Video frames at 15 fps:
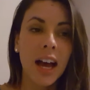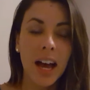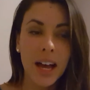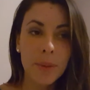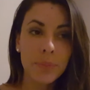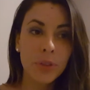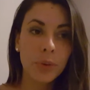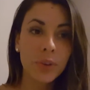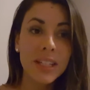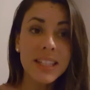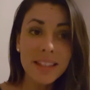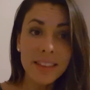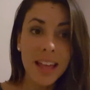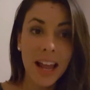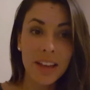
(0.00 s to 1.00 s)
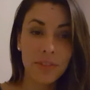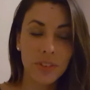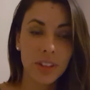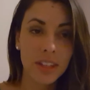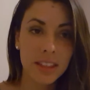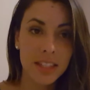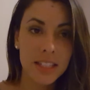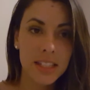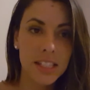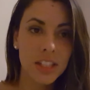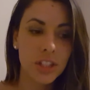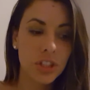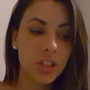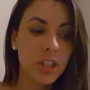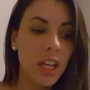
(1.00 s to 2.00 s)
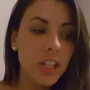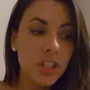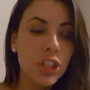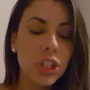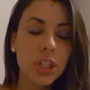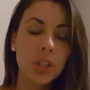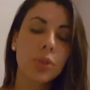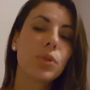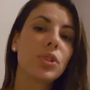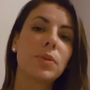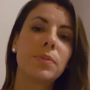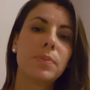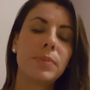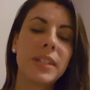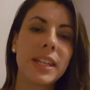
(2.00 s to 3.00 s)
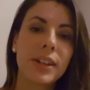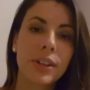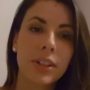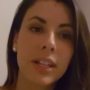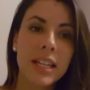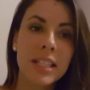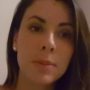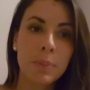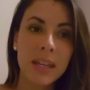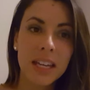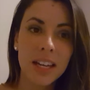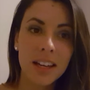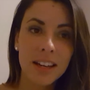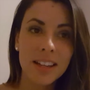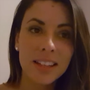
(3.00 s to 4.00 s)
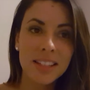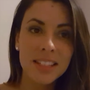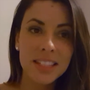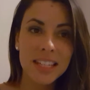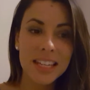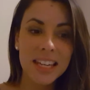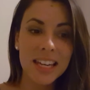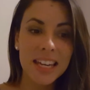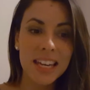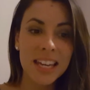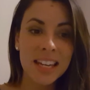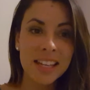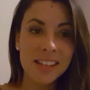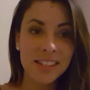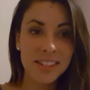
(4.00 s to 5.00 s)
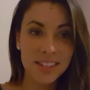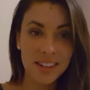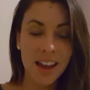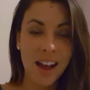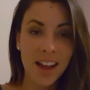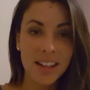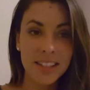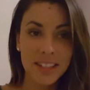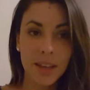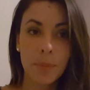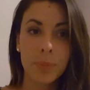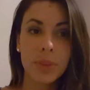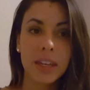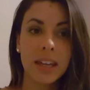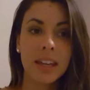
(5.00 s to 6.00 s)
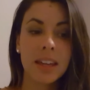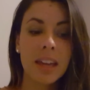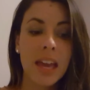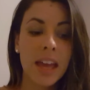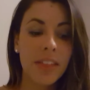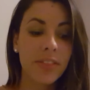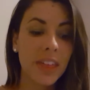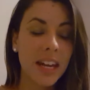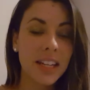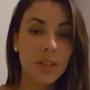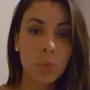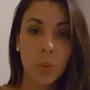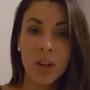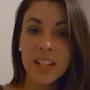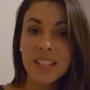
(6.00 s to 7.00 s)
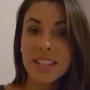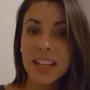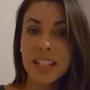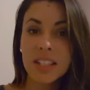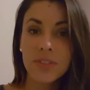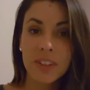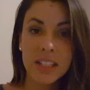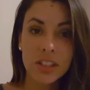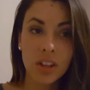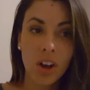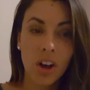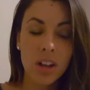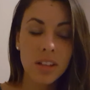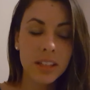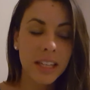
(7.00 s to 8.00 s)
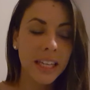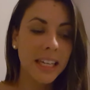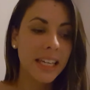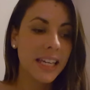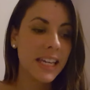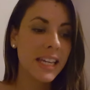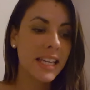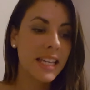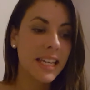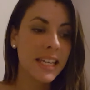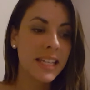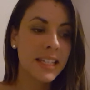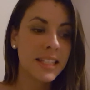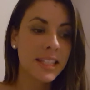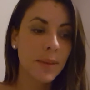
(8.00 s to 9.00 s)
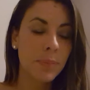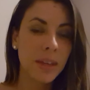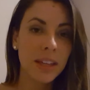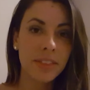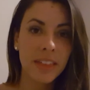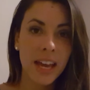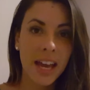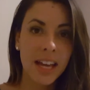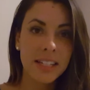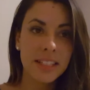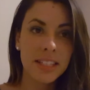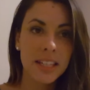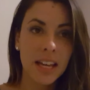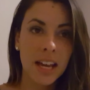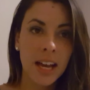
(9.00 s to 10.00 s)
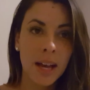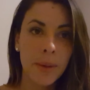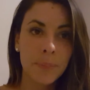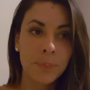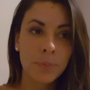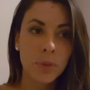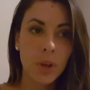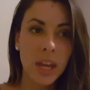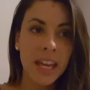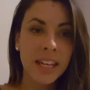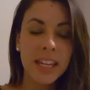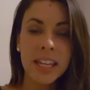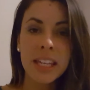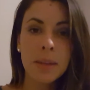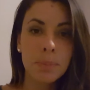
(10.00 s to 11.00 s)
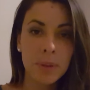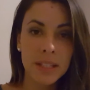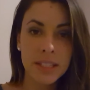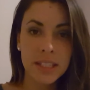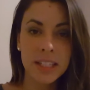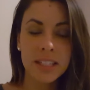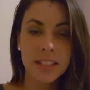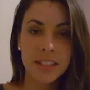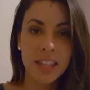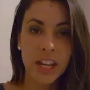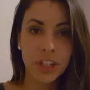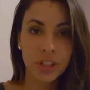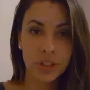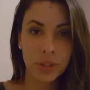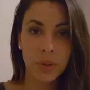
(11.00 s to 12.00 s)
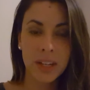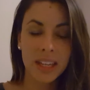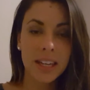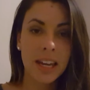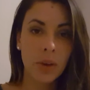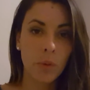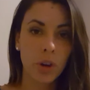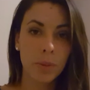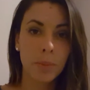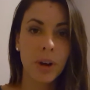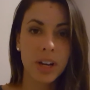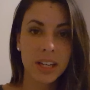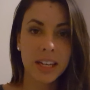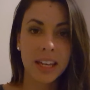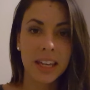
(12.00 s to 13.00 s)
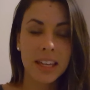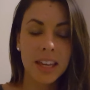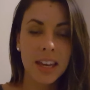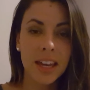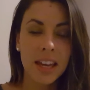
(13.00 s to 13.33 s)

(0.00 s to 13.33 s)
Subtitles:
The reason that I feel that this is such a huge deal is because it is not something that is one size fits all. It is something that in any business that you're doing in network marketing